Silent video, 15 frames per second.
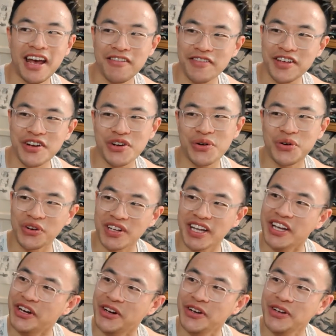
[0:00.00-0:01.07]
heavier or
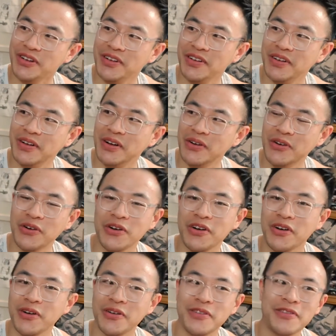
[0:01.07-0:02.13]
lighter
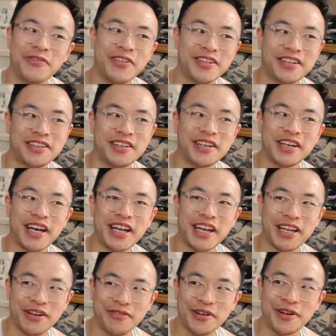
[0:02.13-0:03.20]
or physically
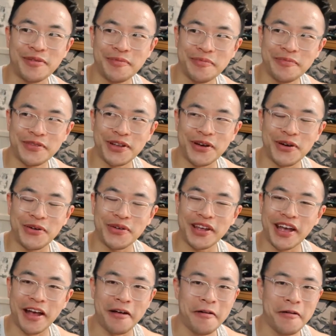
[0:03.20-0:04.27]
any different. So
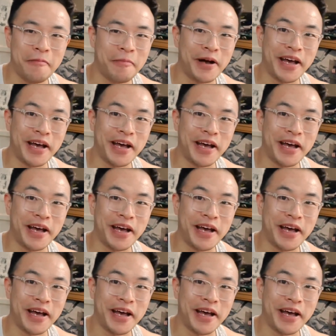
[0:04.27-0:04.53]
yeah.